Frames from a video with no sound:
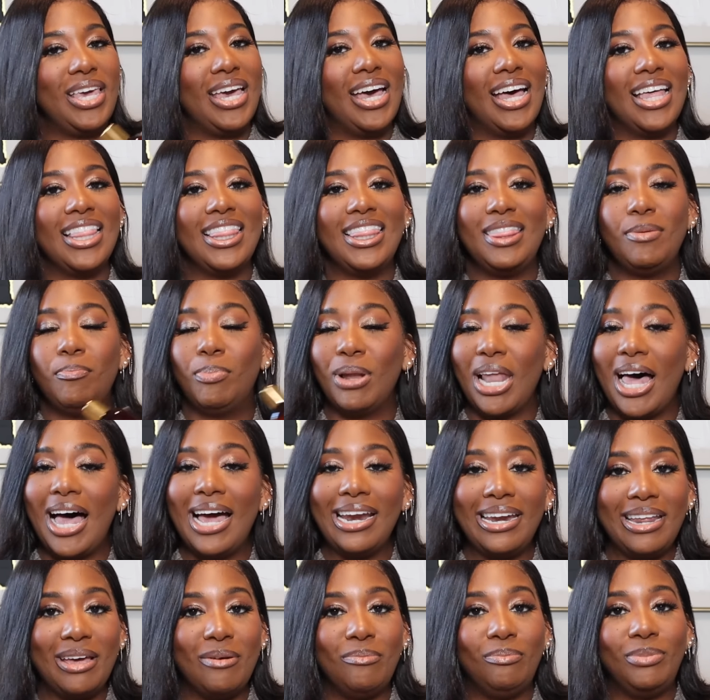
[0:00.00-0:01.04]
yeah,
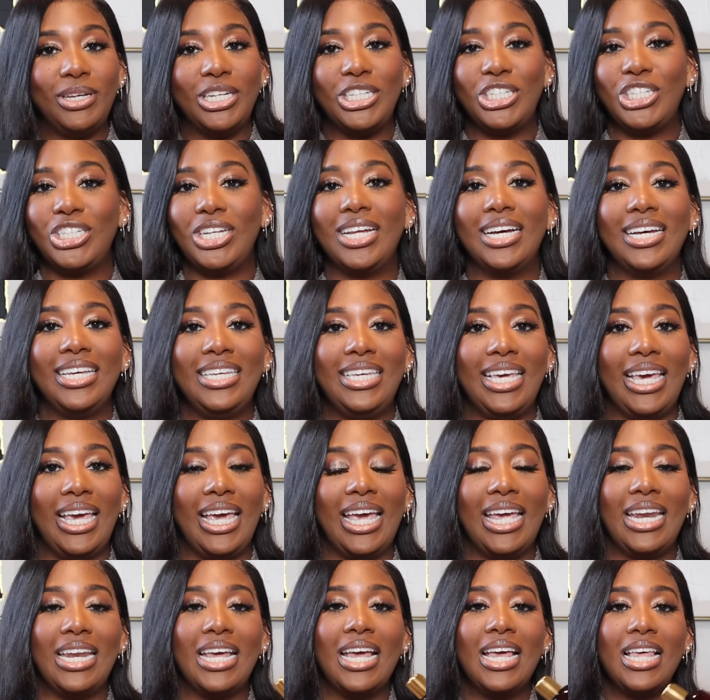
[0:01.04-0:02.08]
blonde ambition
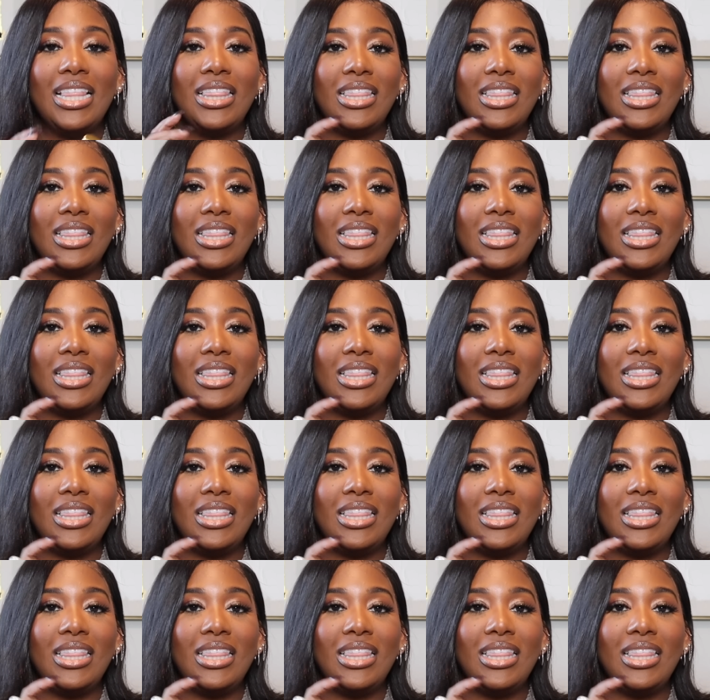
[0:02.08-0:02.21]
again.